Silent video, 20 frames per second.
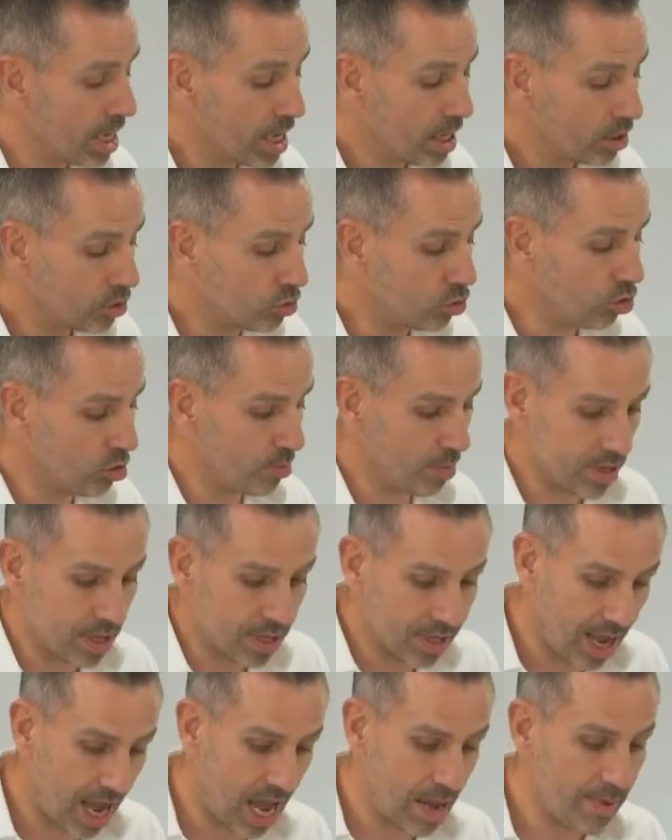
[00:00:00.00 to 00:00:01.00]
so that by the
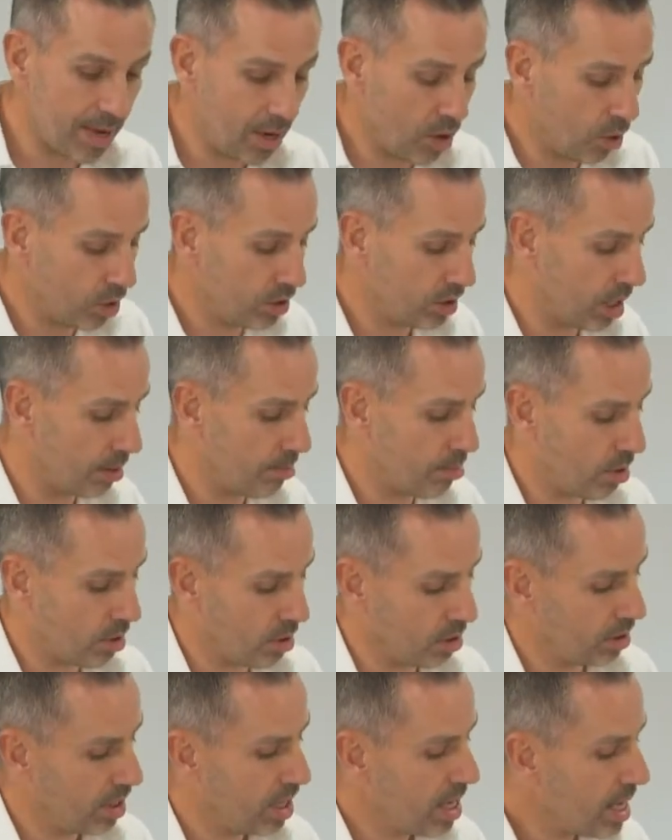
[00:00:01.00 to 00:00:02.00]
time he launched that
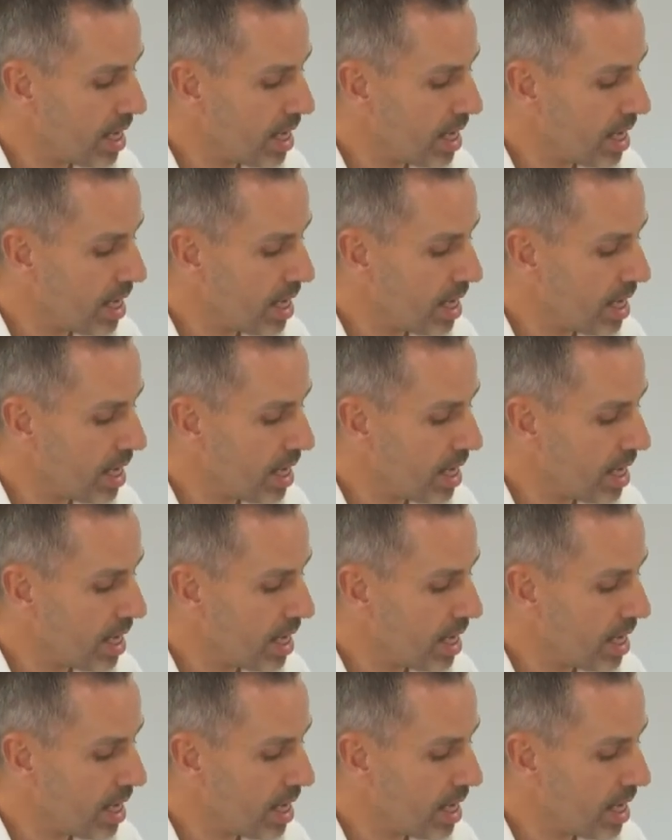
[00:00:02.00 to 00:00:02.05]
product,